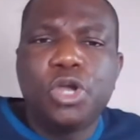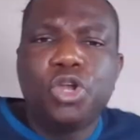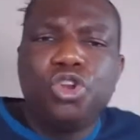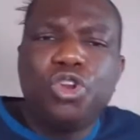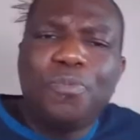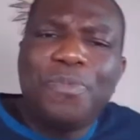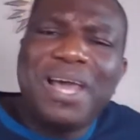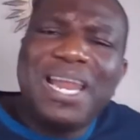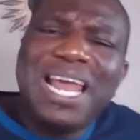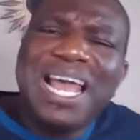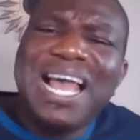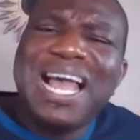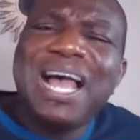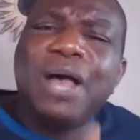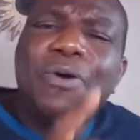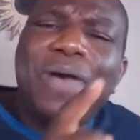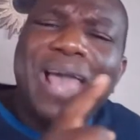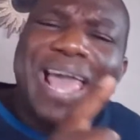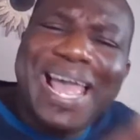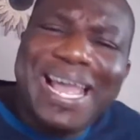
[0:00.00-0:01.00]
no matter
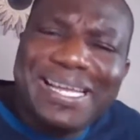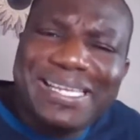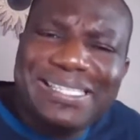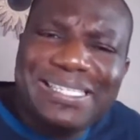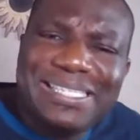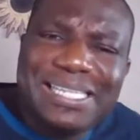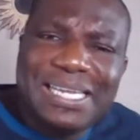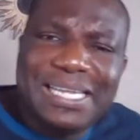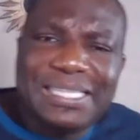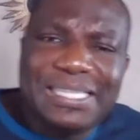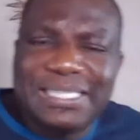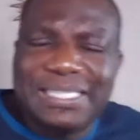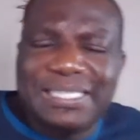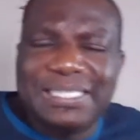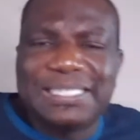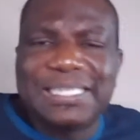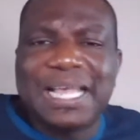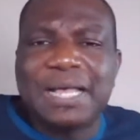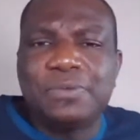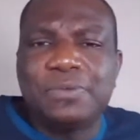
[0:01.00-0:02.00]
how excellent it
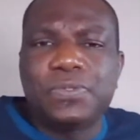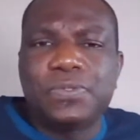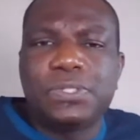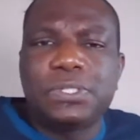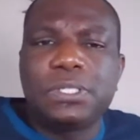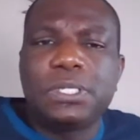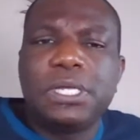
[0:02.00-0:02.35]
sounds,